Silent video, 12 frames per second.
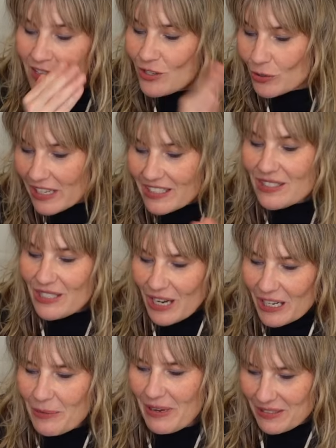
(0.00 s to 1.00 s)
So let's
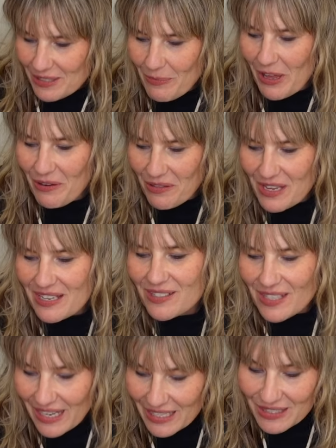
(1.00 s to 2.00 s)
talk about some other things
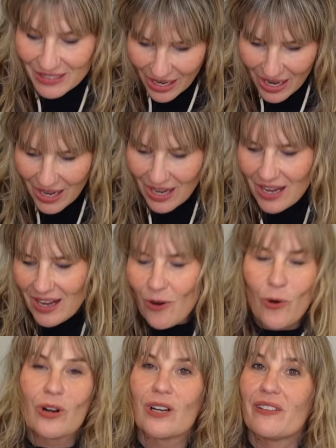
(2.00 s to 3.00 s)
that I saw
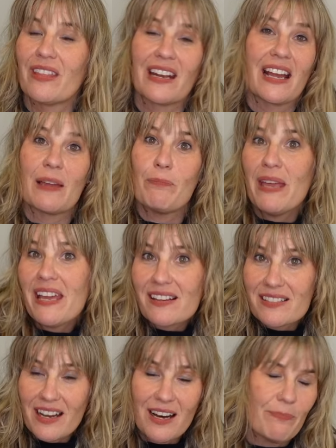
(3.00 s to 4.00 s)
or that I
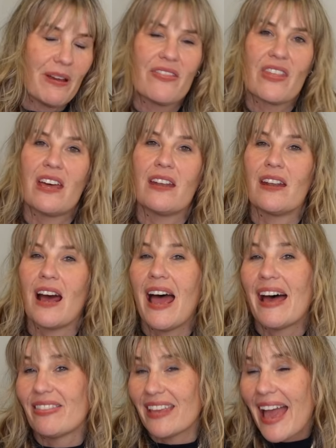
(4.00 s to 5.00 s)
picked up and then
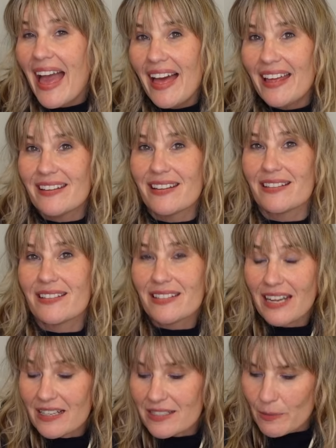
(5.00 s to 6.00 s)
at the end I
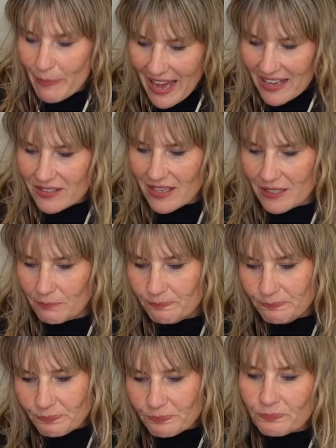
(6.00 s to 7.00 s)
decided to pass on.
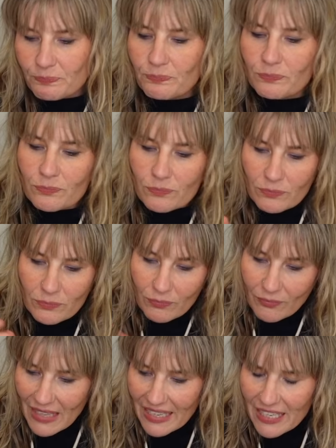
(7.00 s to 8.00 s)

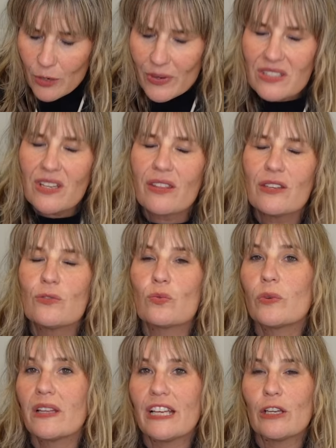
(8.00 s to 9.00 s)
You know, I saw this
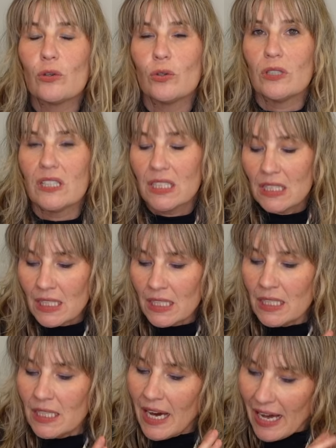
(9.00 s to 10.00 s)
really cool
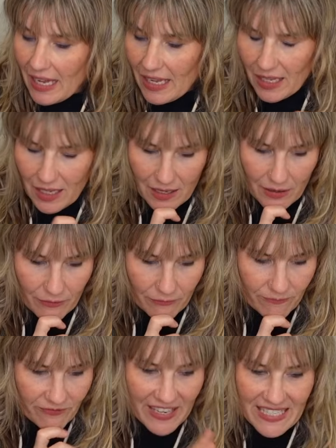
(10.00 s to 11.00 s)
uh,
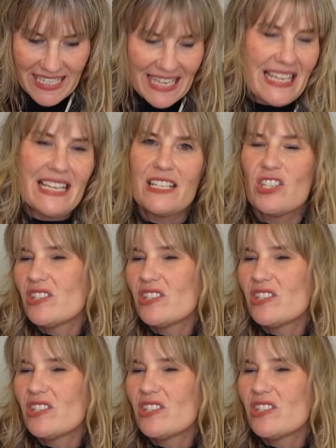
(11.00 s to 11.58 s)
vintage